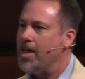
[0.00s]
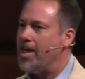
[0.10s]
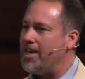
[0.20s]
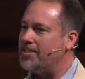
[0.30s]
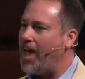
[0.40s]

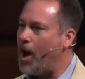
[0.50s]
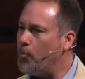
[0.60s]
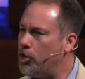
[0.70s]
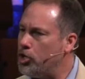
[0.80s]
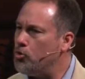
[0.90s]
Is that
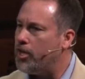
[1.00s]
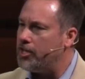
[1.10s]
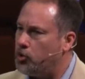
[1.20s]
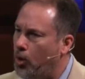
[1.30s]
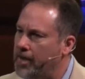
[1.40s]
where you
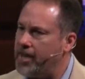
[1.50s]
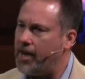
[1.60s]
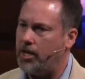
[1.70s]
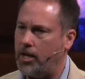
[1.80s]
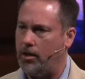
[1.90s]
get your
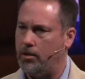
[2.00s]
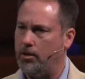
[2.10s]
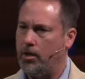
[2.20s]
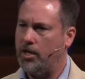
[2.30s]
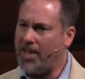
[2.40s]
identity?
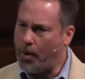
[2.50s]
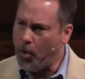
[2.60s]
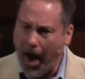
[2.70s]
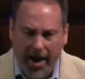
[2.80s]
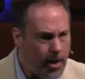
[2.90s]
Is that where
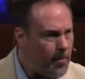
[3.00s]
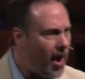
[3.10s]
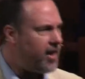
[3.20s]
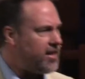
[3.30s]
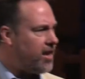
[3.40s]
I get my
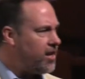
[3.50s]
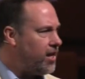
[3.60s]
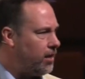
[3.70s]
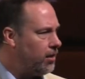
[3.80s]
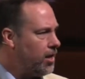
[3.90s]
identity?